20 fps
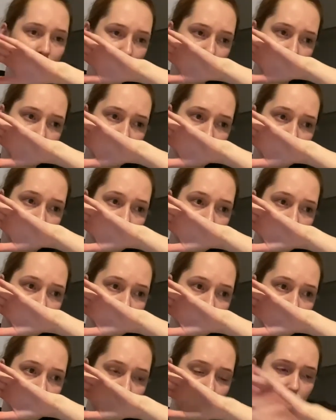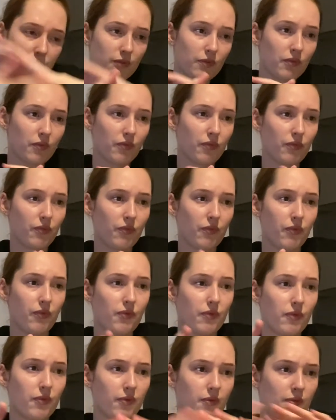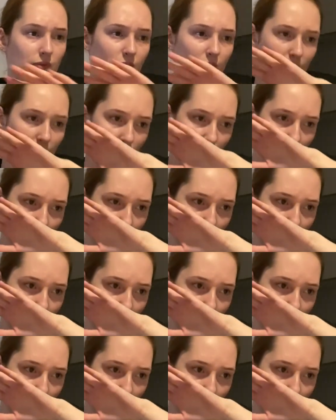[no speech]